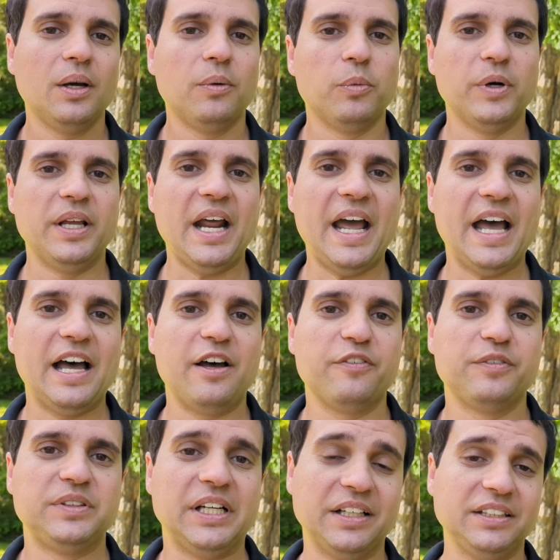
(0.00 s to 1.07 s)
would
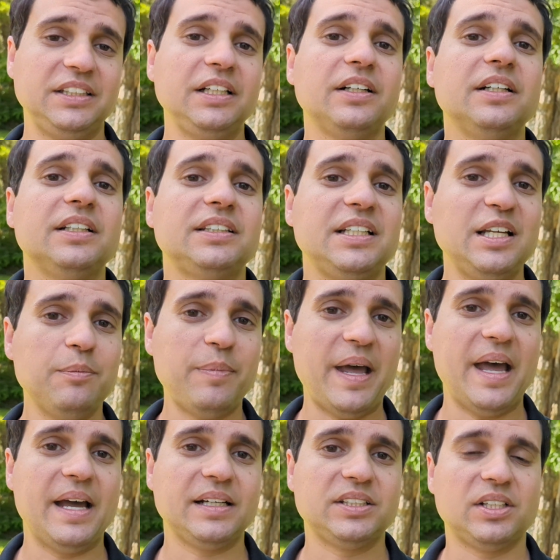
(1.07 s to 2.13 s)
have deleterious
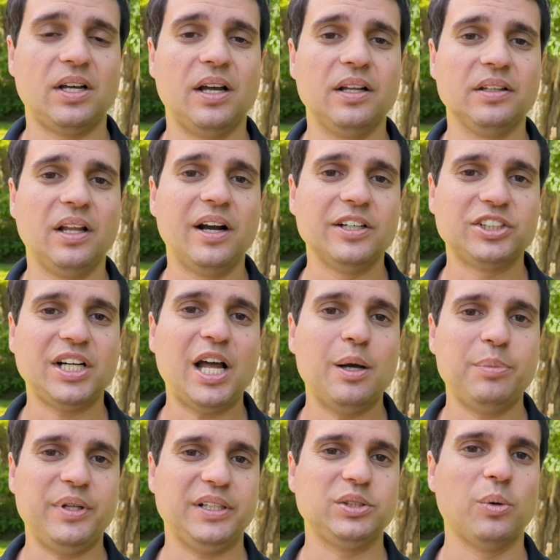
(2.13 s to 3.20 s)
impacts on large
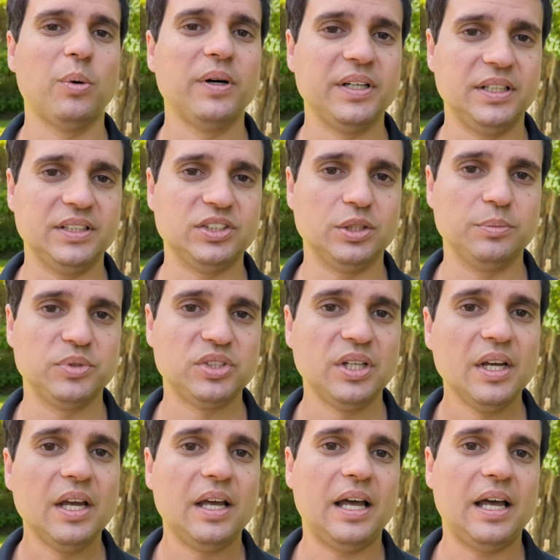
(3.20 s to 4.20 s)
complex organisms